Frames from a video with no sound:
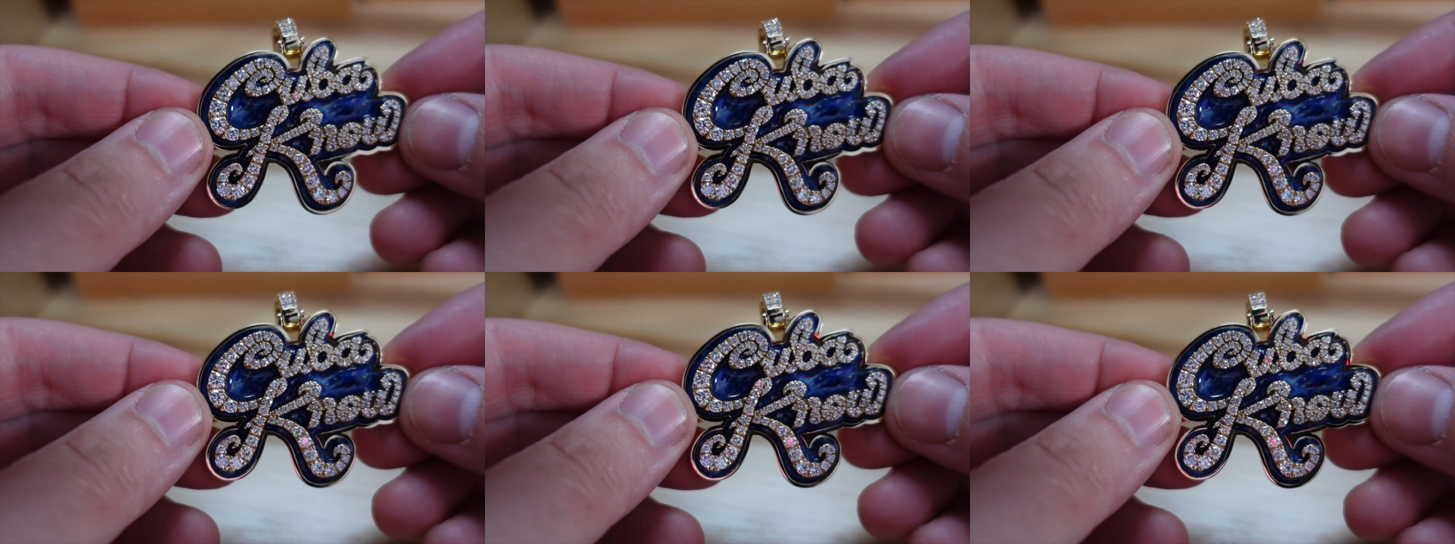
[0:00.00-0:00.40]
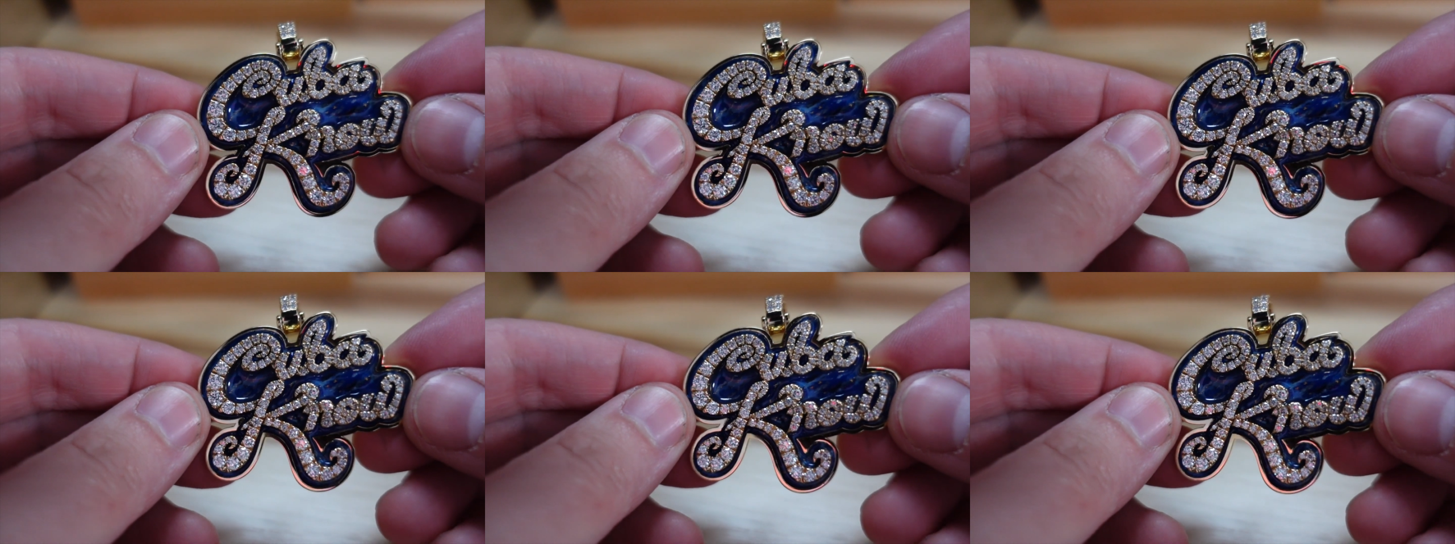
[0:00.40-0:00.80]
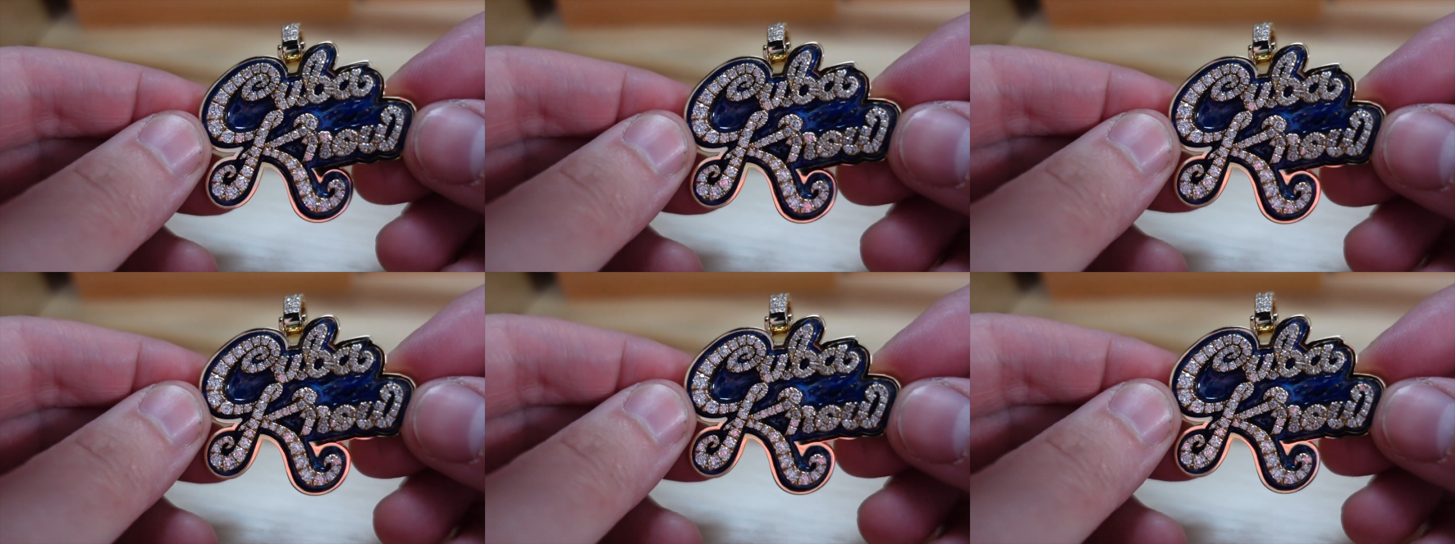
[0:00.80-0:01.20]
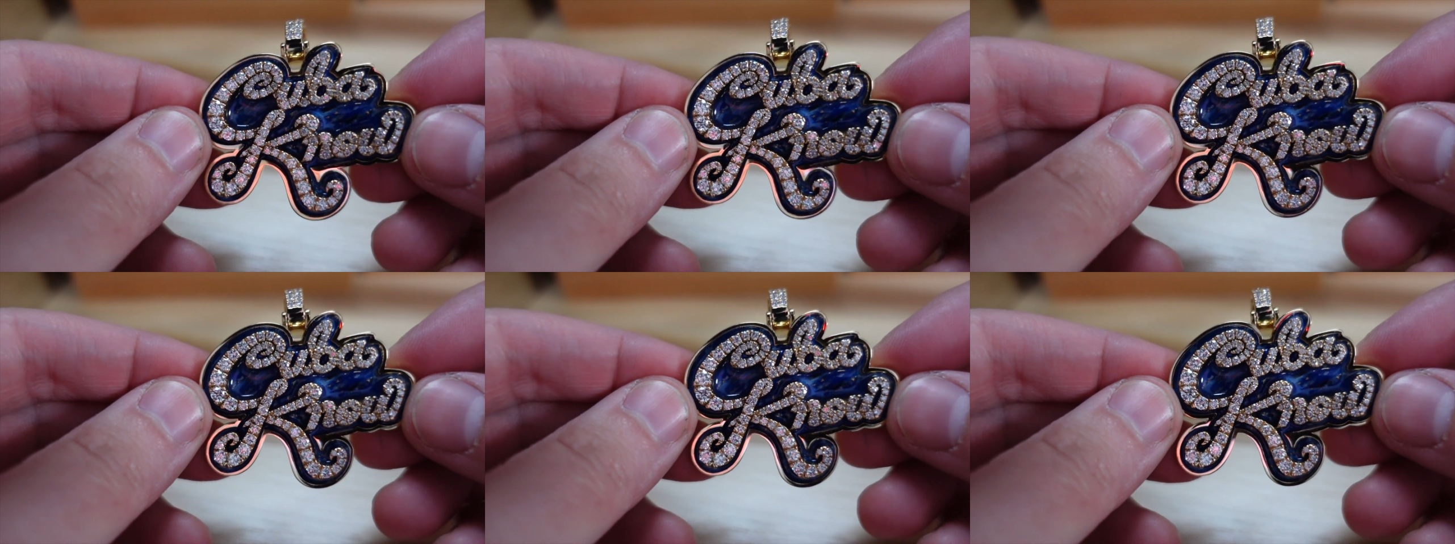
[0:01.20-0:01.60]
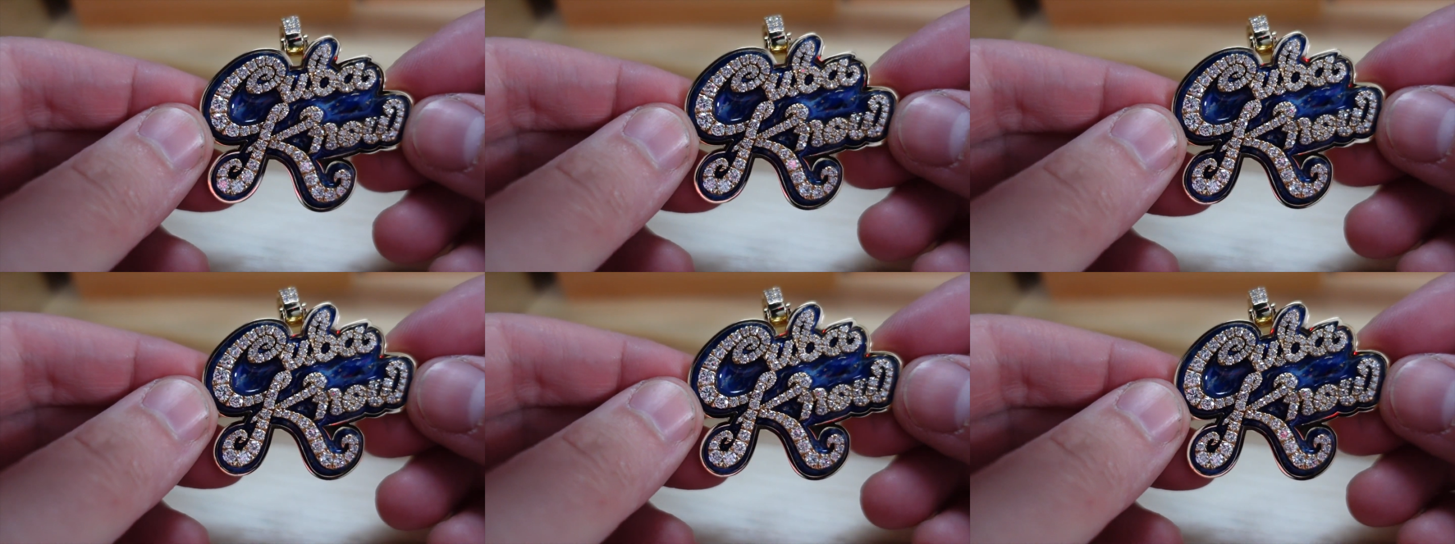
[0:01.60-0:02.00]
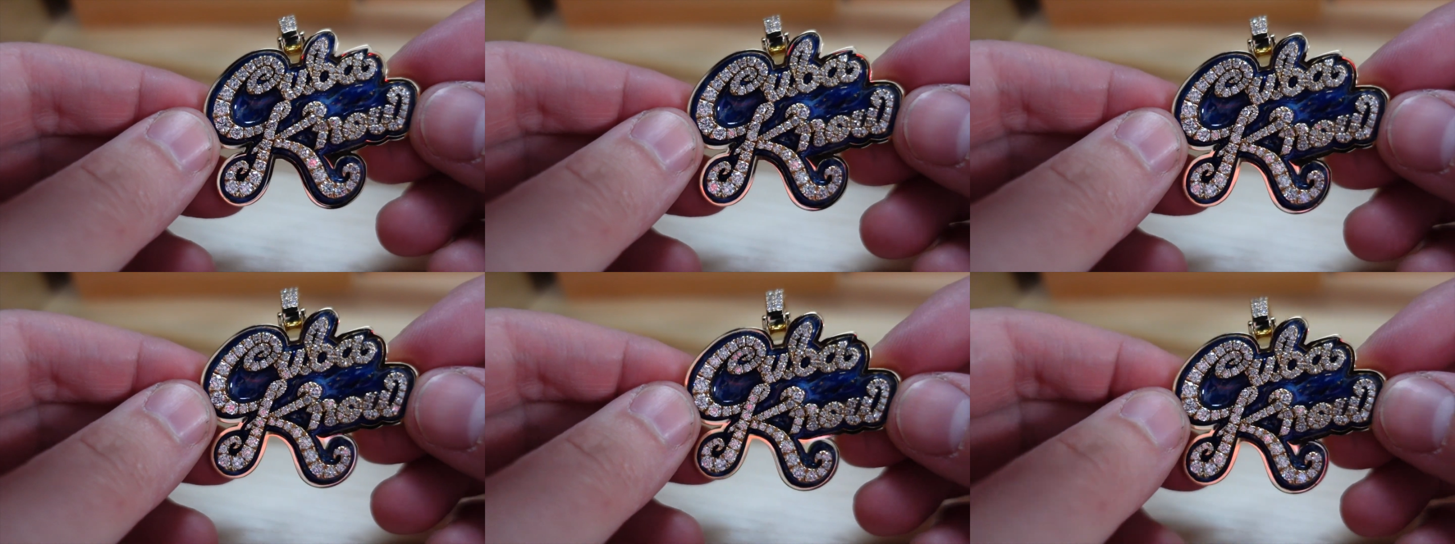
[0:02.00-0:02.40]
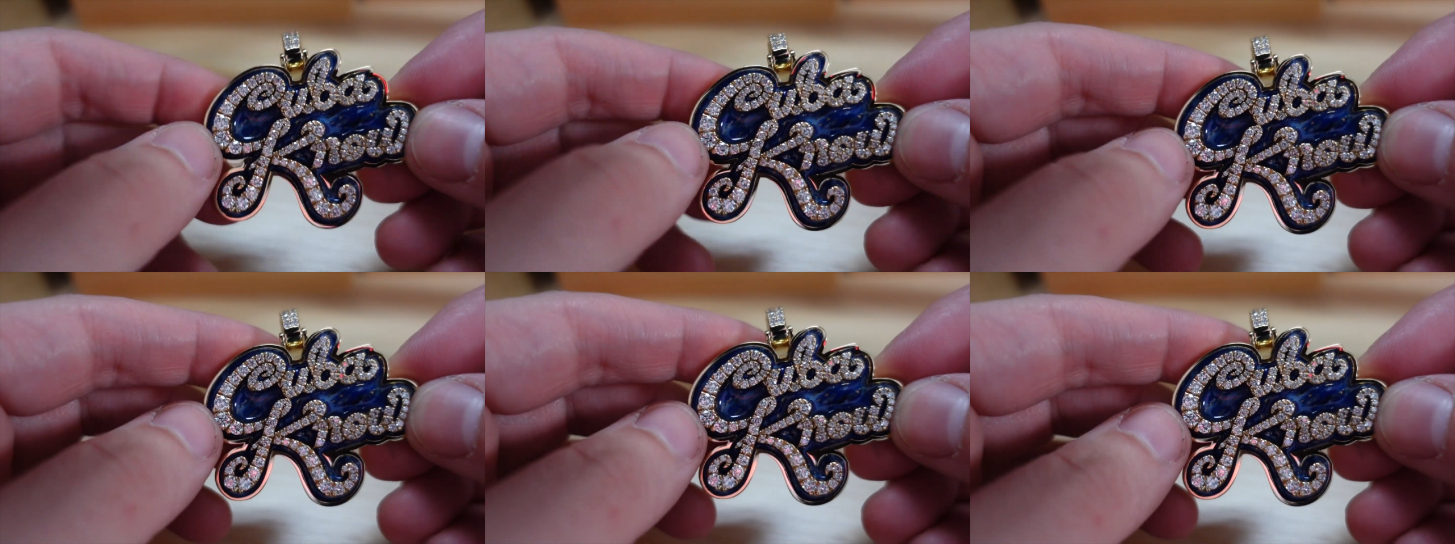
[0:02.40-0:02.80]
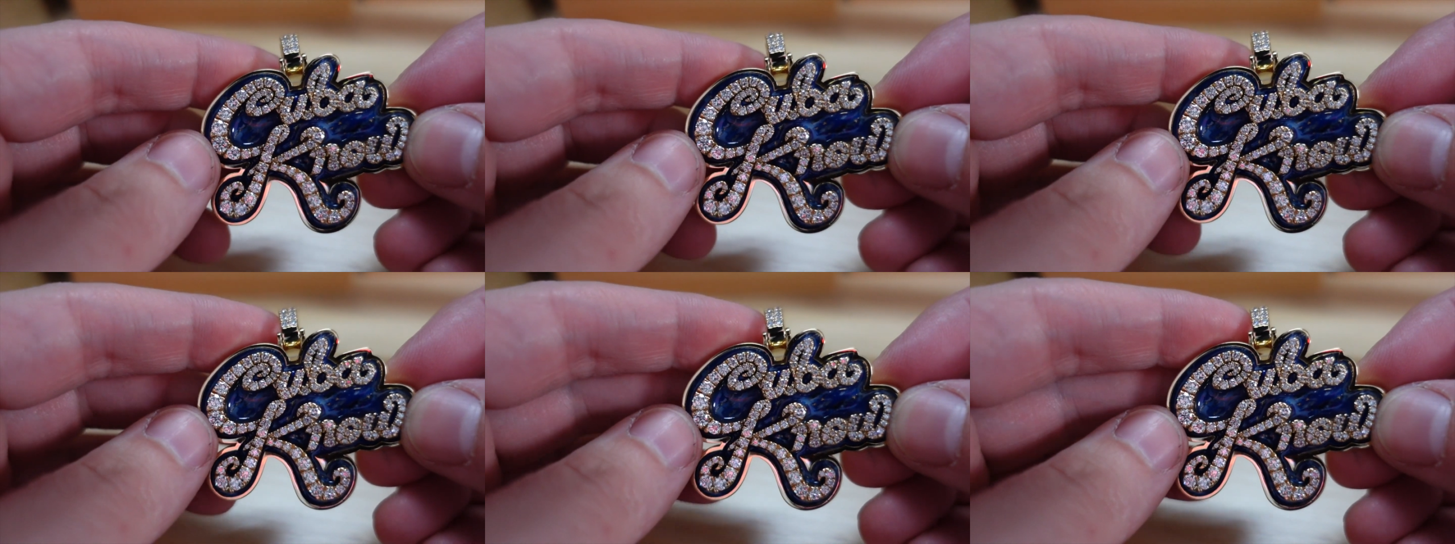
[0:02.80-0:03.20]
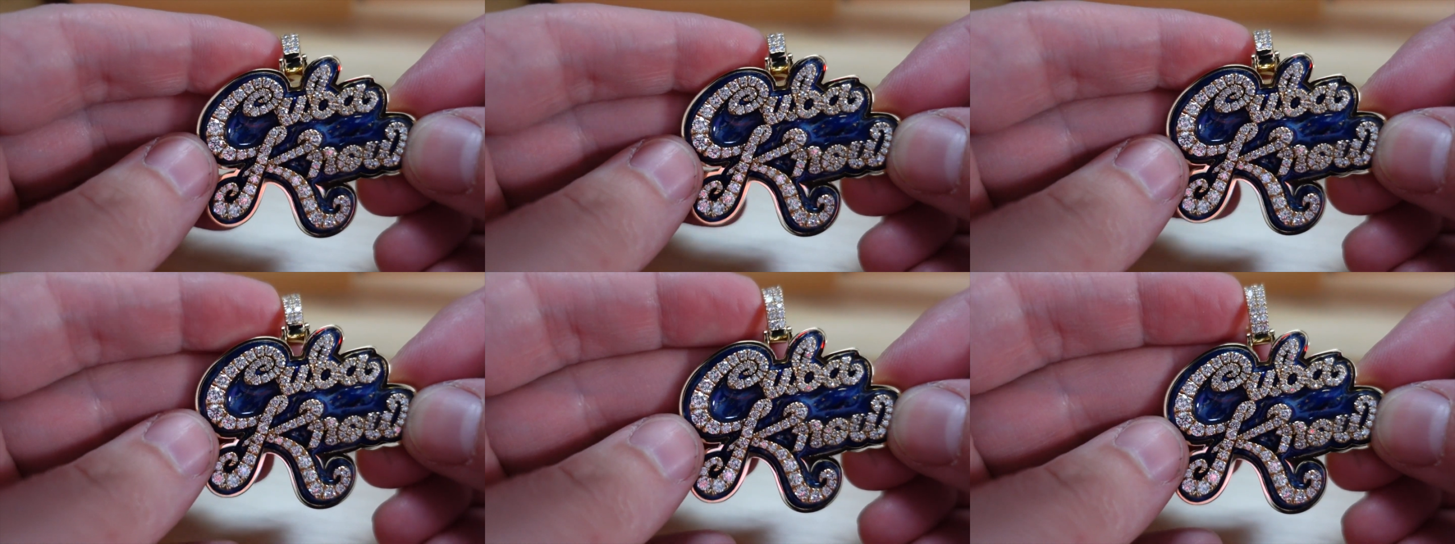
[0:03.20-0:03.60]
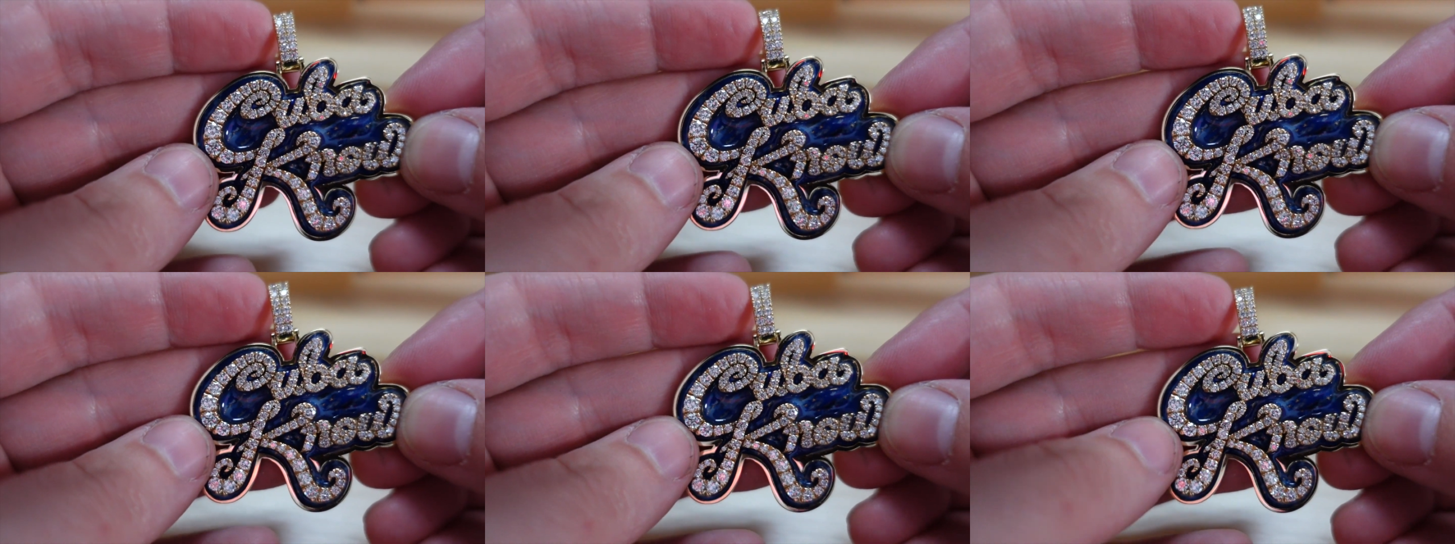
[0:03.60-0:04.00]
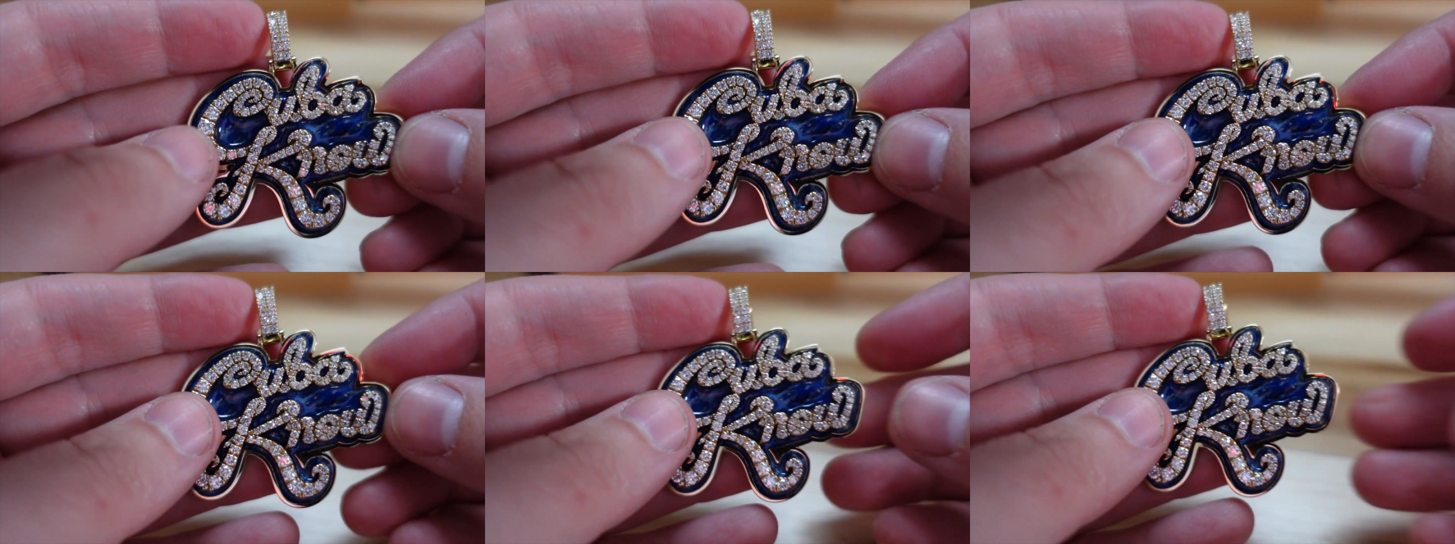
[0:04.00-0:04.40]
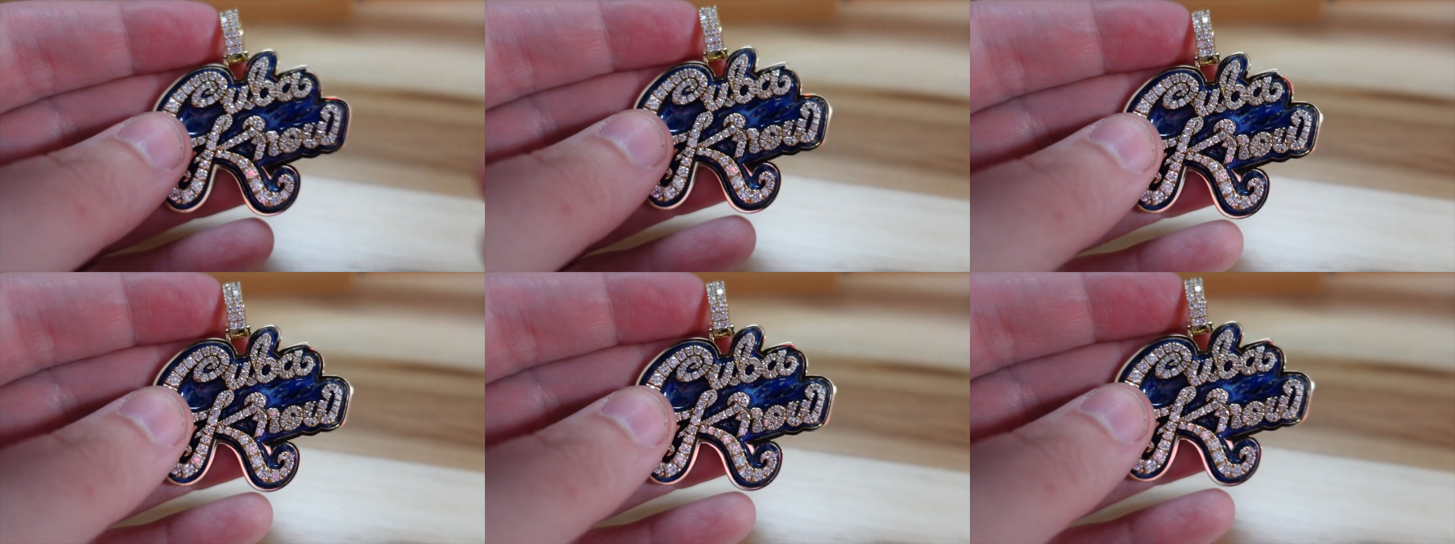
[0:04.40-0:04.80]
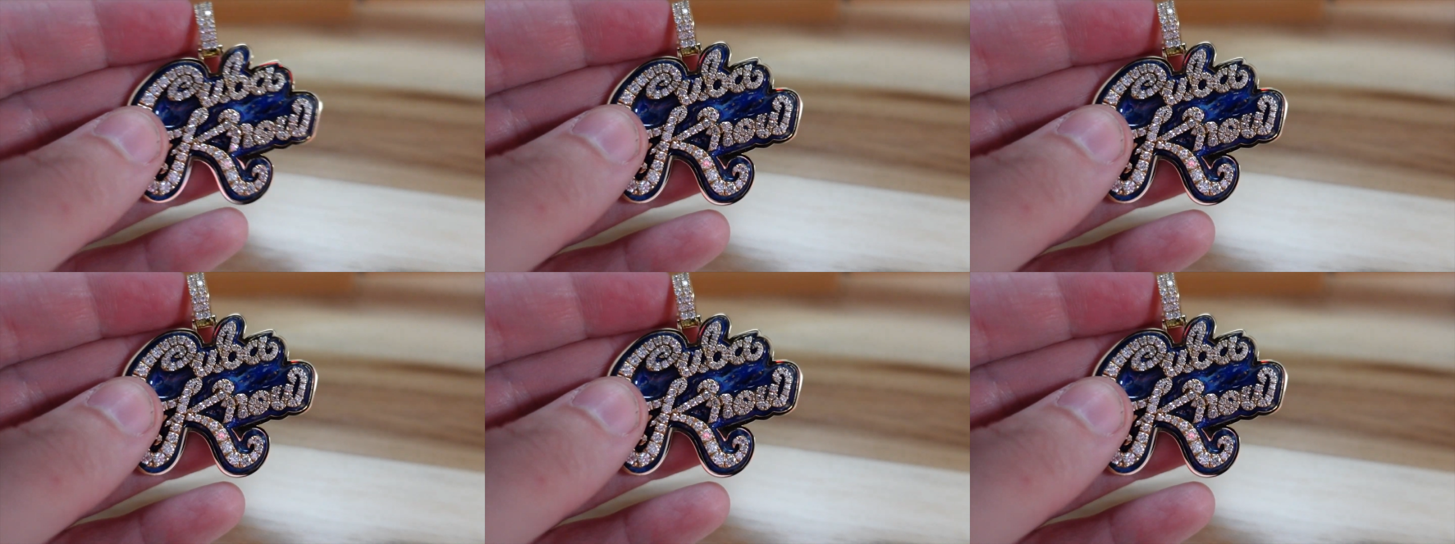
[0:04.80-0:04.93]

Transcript: No face is visible, so there are no lips to read.